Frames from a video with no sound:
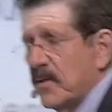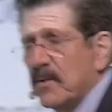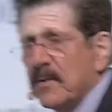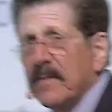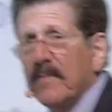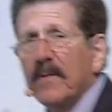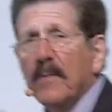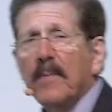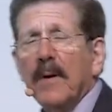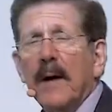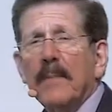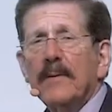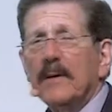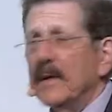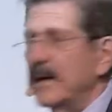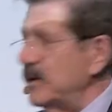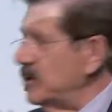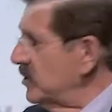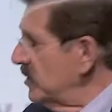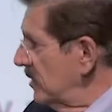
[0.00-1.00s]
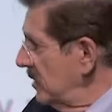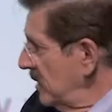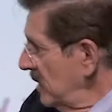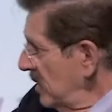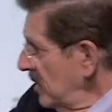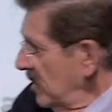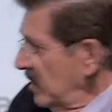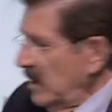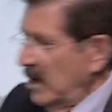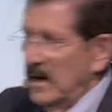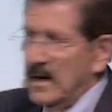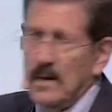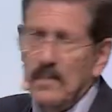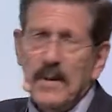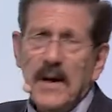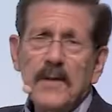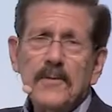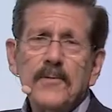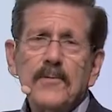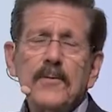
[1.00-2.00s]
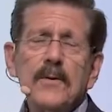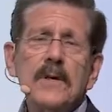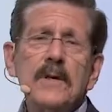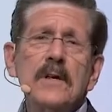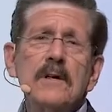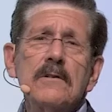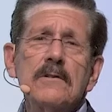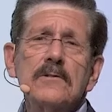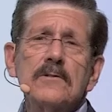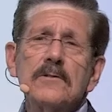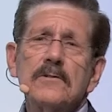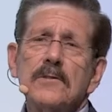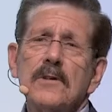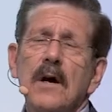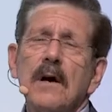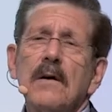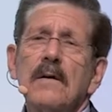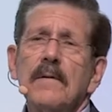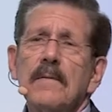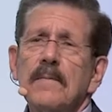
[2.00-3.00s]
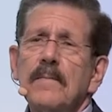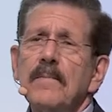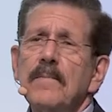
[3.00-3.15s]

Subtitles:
third of the population in about 3 years or so.